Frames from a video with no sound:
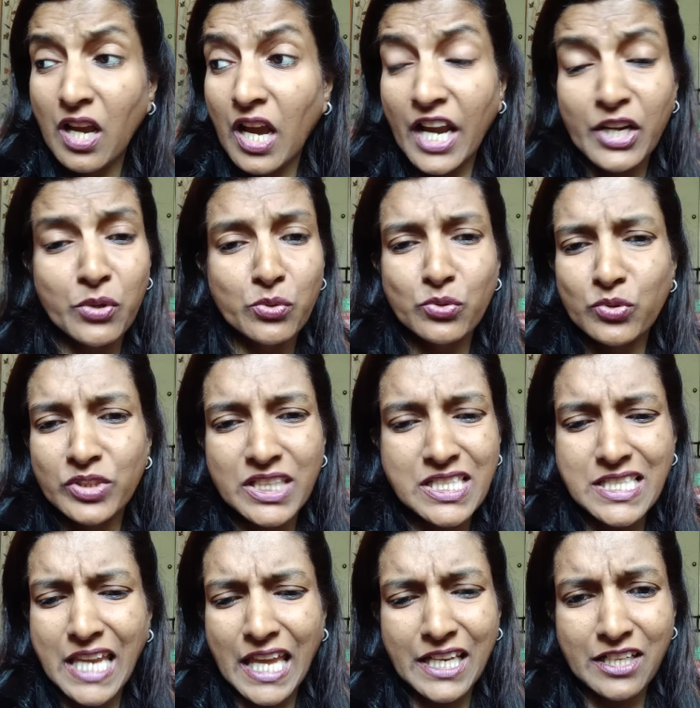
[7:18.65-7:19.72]
I don't know these
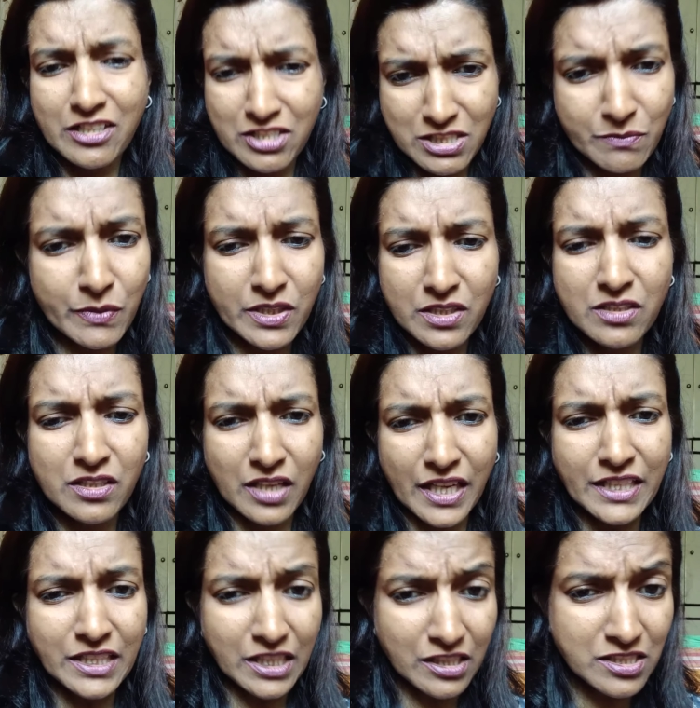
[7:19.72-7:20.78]
characters, but I
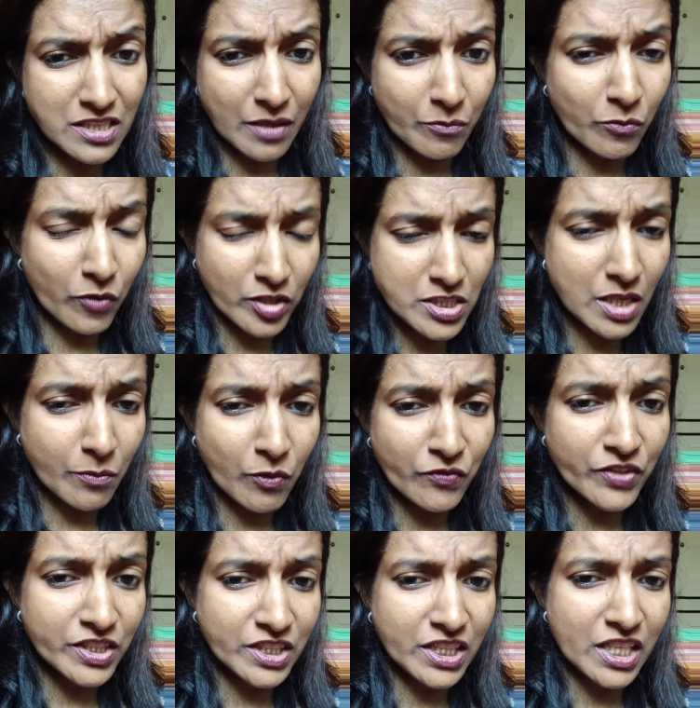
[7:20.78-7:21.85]
think some of
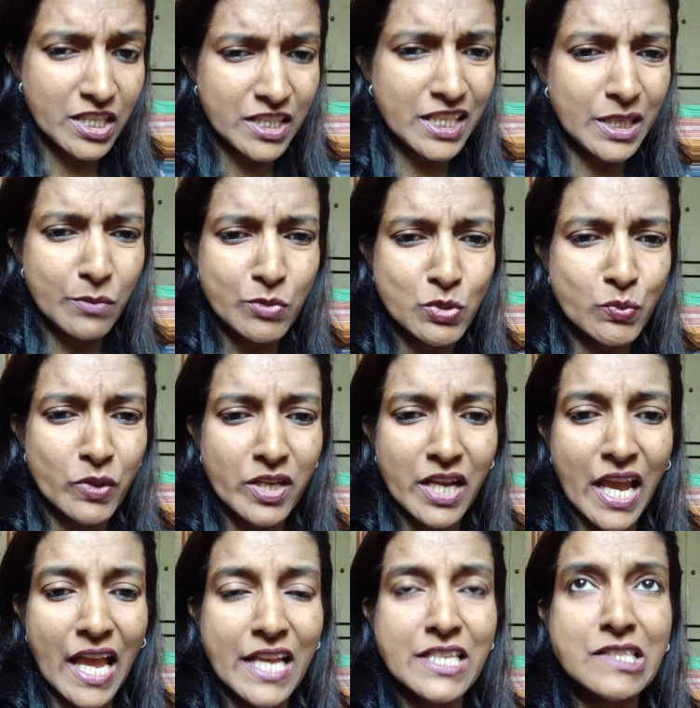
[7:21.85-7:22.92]
the themes were
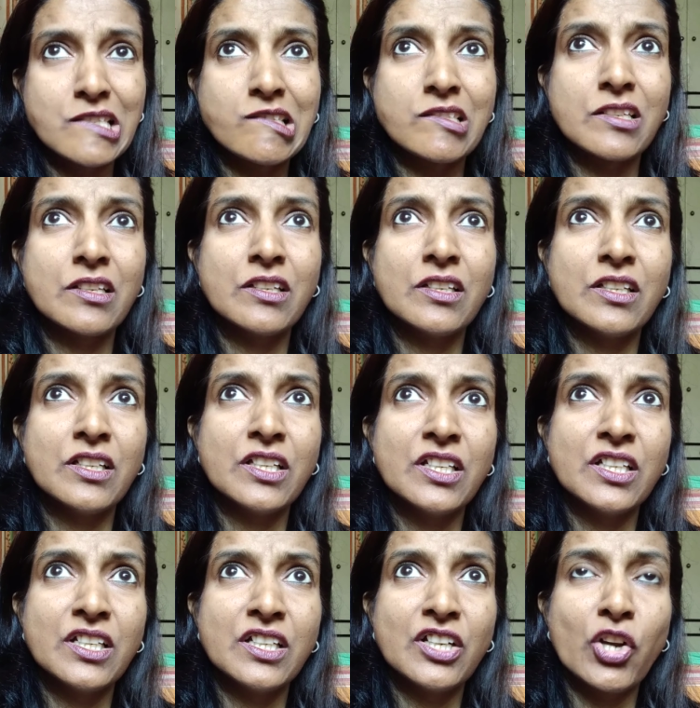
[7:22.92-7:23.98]
as
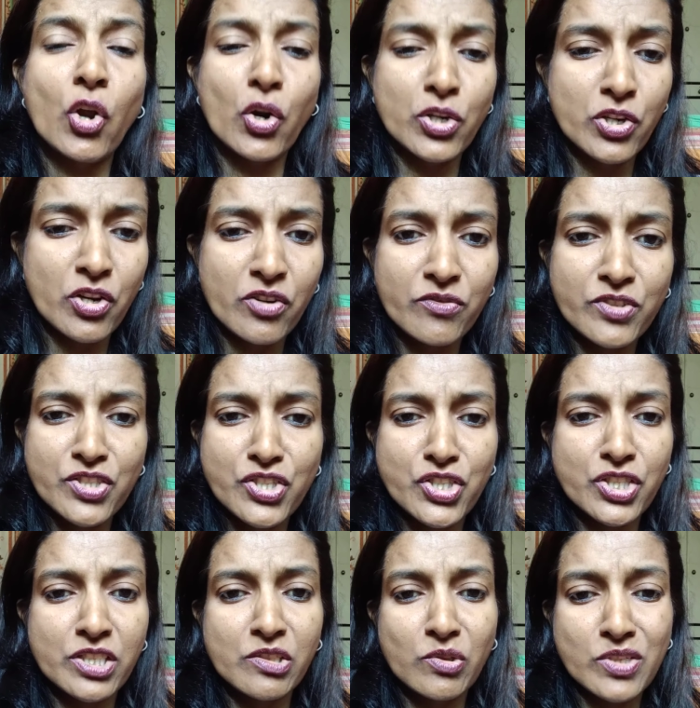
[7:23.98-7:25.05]

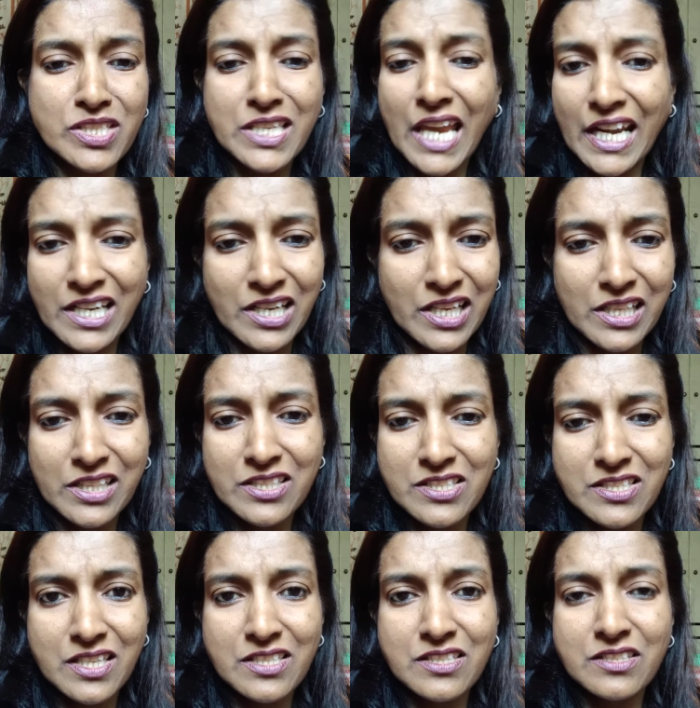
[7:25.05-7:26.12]
controversial or
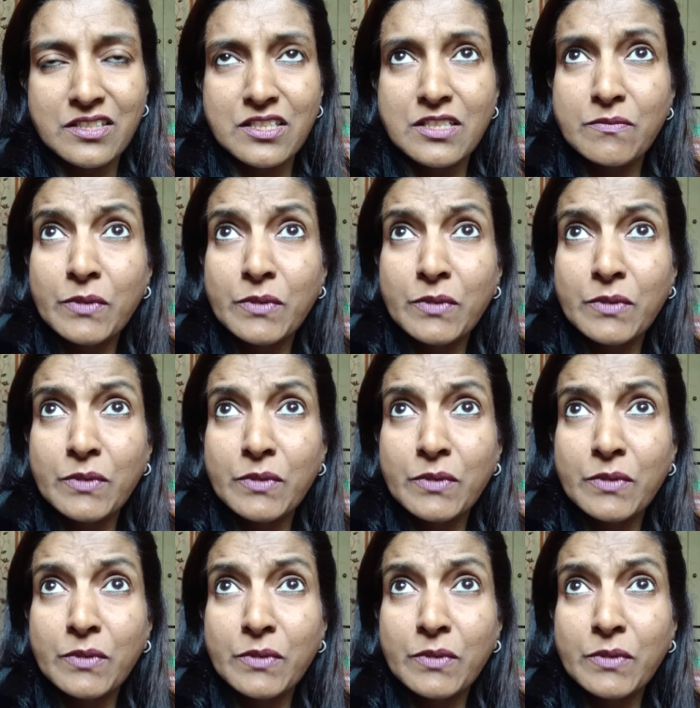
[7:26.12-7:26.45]
scandalous as this.